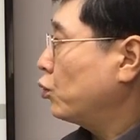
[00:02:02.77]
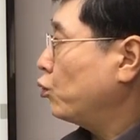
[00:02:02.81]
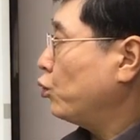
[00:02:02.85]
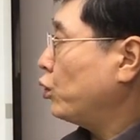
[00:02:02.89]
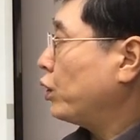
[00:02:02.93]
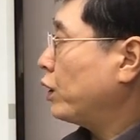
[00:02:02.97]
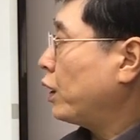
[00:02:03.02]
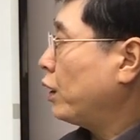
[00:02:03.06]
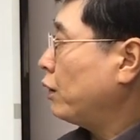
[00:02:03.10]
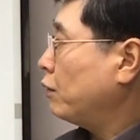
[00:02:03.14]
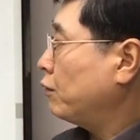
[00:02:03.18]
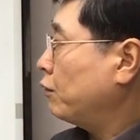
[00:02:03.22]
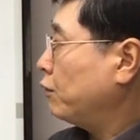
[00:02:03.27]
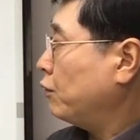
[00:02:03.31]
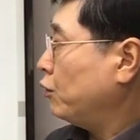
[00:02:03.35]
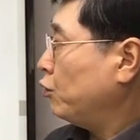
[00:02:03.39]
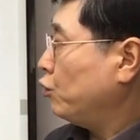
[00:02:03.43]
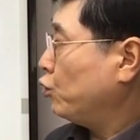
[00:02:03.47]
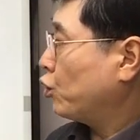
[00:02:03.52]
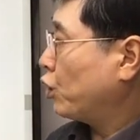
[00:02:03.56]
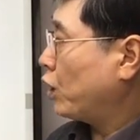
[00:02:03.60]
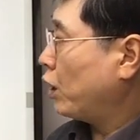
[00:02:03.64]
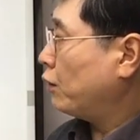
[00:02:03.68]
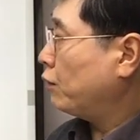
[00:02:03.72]
we can,
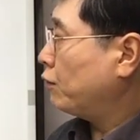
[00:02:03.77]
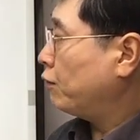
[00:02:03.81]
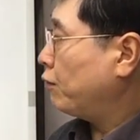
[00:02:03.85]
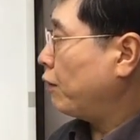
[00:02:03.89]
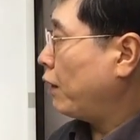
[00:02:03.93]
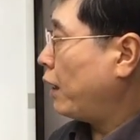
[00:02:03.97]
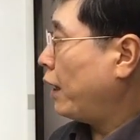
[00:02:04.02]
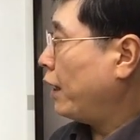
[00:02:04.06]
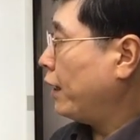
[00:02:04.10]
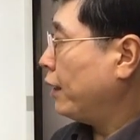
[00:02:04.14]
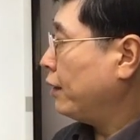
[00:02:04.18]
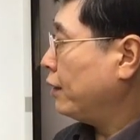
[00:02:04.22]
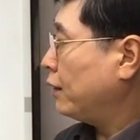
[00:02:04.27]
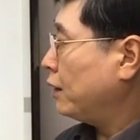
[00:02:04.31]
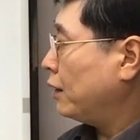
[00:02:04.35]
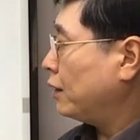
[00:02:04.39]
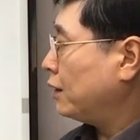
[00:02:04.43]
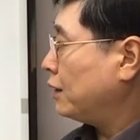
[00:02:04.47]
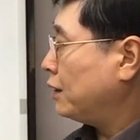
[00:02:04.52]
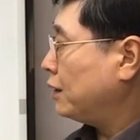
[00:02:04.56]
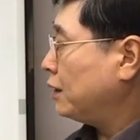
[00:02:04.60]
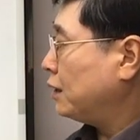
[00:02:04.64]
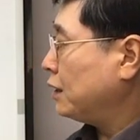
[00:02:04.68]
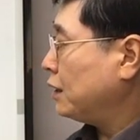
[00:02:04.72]
you can find
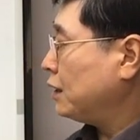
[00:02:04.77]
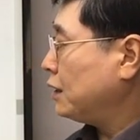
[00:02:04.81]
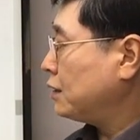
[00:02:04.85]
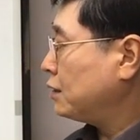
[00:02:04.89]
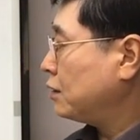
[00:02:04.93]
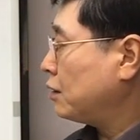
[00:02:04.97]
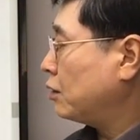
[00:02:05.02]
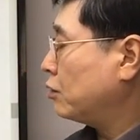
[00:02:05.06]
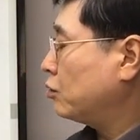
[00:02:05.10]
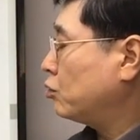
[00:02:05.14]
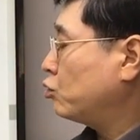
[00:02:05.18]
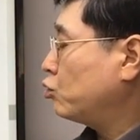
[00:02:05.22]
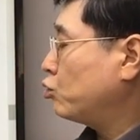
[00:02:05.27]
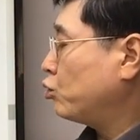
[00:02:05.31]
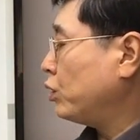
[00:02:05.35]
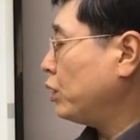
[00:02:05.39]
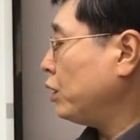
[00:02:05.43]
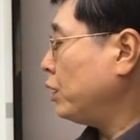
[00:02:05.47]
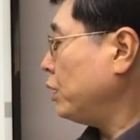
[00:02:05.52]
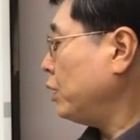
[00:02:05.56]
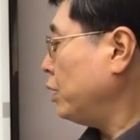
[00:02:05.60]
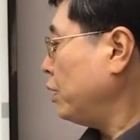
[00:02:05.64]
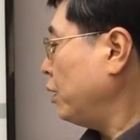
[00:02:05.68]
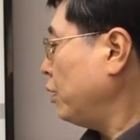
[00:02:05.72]
these
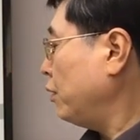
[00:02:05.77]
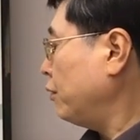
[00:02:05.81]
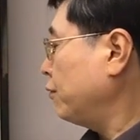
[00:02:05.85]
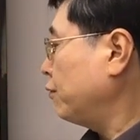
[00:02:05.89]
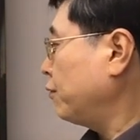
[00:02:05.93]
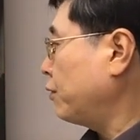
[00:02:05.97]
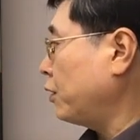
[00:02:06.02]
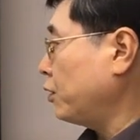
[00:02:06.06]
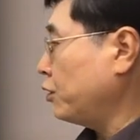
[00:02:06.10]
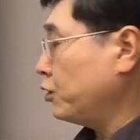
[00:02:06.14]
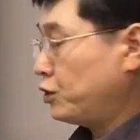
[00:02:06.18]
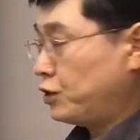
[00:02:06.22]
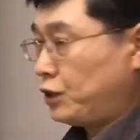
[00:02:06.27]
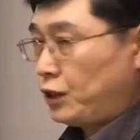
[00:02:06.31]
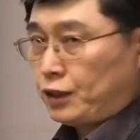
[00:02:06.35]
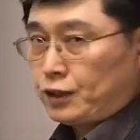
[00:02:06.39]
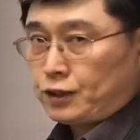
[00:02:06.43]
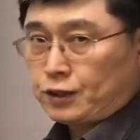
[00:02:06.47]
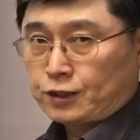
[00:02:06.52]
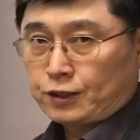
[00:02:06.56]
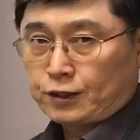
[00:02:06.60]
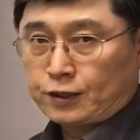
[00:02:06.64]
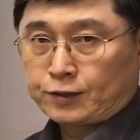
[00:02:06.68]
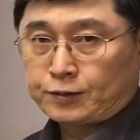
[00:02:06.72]
three
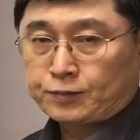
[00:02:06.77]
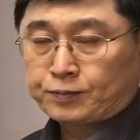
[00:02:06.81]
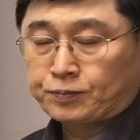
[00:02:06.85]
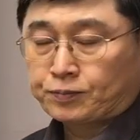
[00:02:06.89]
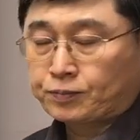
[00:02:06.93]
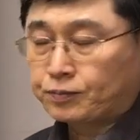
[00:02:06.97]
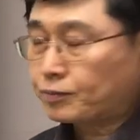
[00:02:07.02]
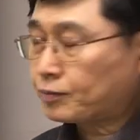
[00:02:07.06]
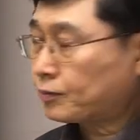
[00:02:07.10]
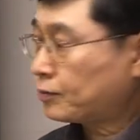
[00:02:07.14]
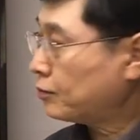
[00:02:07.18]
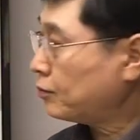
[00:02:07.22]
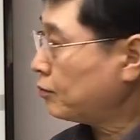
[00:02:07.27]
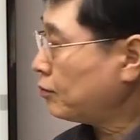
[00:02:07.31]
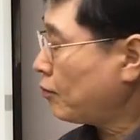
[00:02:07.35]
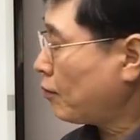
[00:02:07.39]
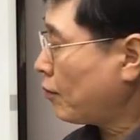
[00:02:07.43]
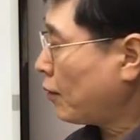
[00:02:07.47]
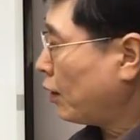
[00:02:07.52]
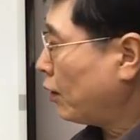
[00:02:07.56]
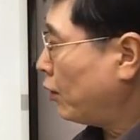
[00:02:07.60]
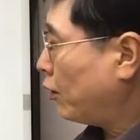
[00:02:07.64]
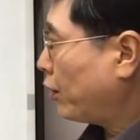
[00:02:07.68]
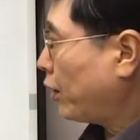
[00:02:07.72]
verses.
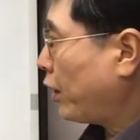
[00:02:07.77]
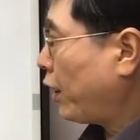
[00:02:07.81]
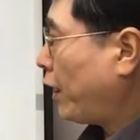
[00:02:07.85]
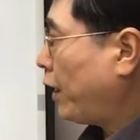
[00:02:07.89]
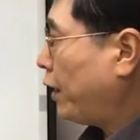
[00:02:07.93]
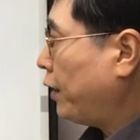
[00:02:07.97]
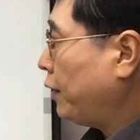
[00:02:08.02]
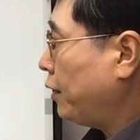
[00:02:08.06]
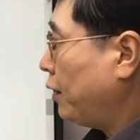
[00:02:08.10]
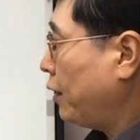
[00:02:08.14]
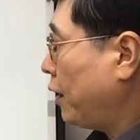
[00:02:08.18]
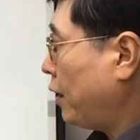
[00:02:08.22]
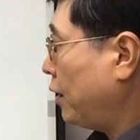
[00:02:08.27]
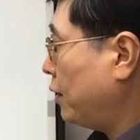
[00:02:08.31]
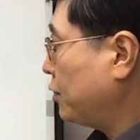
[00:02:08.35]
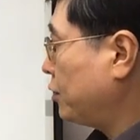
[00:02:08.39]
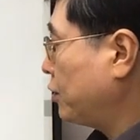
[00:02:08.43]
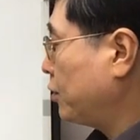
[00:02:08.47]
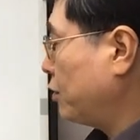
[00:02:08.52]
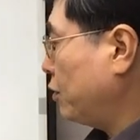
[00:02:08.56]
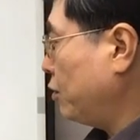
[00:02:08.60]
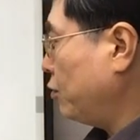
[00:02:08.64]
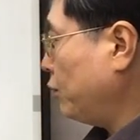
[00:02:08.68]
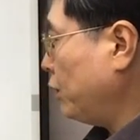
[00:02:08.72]
Okay, let
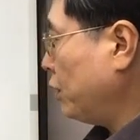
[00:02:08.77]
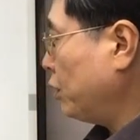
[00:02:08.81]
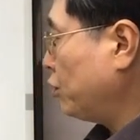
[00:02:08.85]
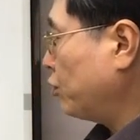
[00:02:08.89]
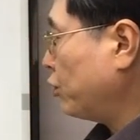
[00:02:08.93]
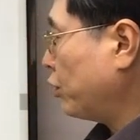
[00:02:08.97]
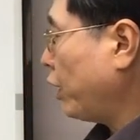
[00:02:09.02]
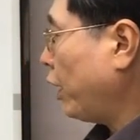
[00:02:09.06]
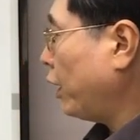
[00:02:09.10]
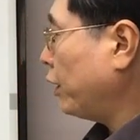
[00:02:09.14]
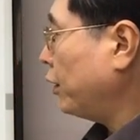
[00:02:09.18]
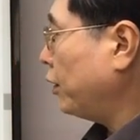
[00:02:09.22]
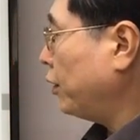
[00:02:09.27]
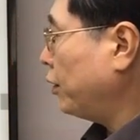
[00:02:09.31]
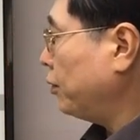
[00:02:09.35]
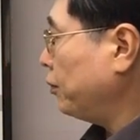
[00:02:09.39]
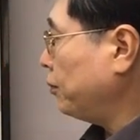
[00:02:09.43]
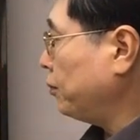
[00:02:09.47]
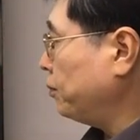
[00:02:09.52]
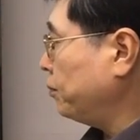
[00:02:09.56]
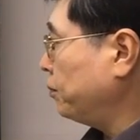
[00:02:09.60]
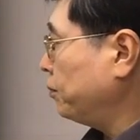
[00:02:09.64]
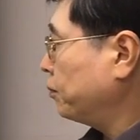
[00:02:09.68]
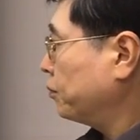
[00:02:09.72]
us read together.
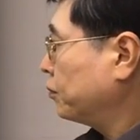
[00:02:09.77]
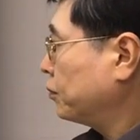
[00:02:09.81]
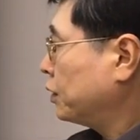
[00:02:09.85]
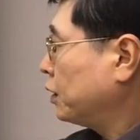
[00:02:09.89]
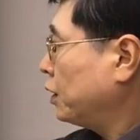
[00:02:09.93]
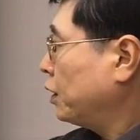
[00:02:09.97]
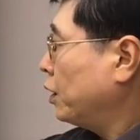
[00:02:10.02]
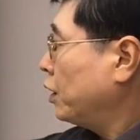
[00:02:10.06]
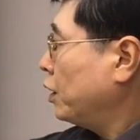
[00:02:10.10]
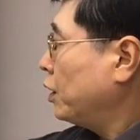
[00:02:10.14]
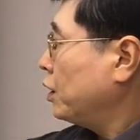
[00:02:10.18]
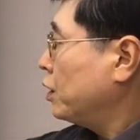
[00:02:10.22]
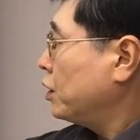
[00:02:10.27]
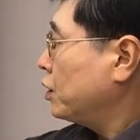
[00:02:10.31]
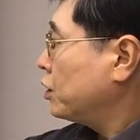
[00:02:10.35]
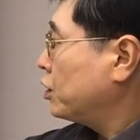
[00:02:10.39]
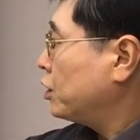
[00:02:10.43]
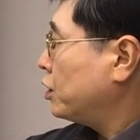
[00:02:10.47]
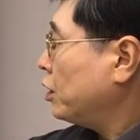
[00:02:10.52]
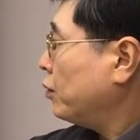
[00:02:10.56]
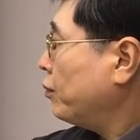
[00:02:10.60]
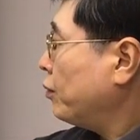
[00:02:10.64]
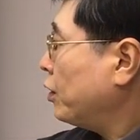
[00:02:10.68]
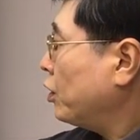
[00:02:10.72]

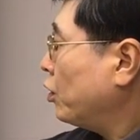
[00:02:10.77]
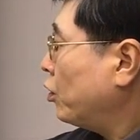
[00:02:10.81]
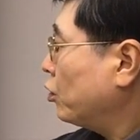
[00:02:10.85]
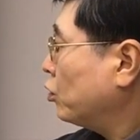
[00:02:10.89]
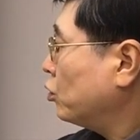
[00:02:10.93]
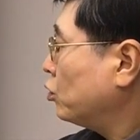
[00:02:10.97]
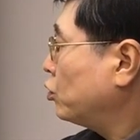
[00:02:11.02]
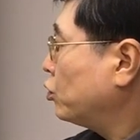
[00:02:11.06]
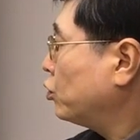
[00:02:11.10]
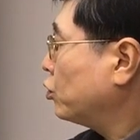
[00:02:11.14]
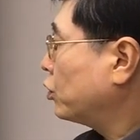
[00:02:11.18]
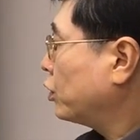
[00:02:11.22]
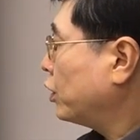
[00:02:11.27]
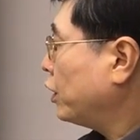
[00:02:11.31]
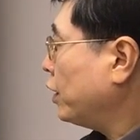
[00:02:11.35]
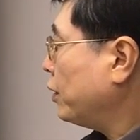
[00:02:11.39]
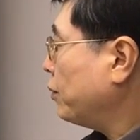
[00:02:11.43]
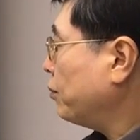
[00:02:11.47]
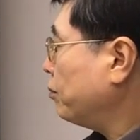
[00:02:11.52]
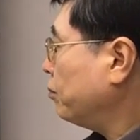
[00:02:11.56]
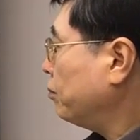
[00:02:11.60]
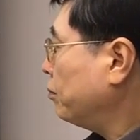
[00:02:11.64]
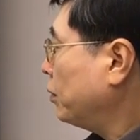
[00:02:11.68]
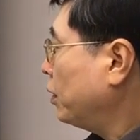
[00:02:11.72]
Simeon took
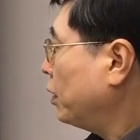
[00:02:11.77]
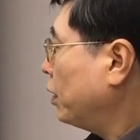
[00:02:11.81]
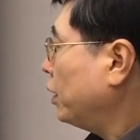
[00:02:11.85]
him